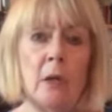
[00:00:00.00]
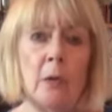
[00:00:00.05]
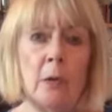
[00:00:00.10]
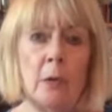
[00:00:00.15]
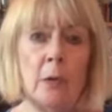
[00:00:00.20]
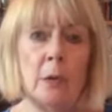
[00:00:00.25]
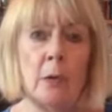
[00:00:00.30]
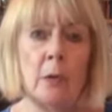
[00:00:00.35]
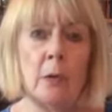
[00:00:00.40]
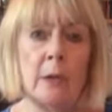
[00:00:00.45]

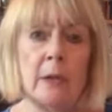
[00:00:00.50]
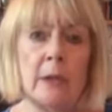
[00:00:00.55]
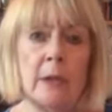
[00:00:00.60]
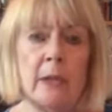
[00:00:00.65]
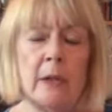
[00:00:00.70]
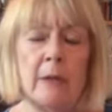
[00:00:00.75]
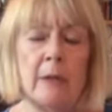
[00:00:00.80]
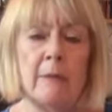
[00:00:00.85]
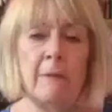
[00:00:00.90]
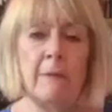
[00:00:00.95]
Your
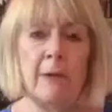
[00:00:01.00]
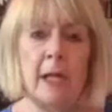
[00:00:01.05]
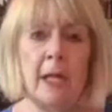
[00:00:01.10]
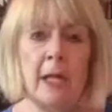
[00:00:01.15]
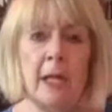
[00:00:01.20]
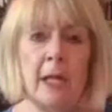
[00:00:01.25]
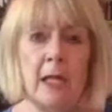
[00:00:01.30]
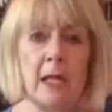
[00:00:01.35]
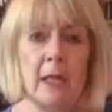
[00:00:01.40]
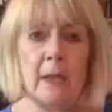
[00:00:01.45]
thoughts and
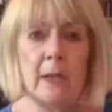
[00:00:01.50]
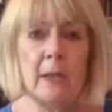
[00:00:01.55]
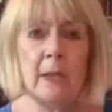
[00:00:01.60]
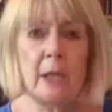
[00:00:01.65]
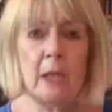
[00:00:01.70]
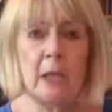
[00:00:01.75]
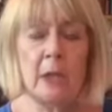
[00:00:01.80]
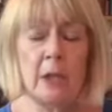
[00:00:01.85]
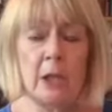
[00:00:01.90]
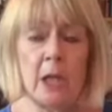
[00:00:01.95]

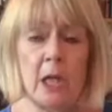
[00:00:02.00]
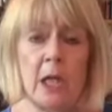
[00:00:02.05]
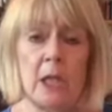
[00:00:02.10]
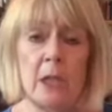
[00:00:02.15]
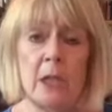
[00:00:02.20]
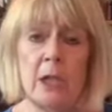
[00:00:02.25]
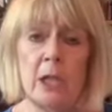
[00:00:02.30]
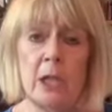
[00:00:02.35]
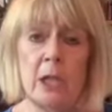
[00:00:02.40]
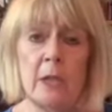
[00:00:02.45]
feelings are
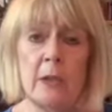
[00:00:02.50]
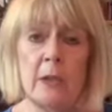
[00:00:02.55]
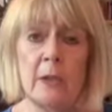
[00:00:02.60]
changing.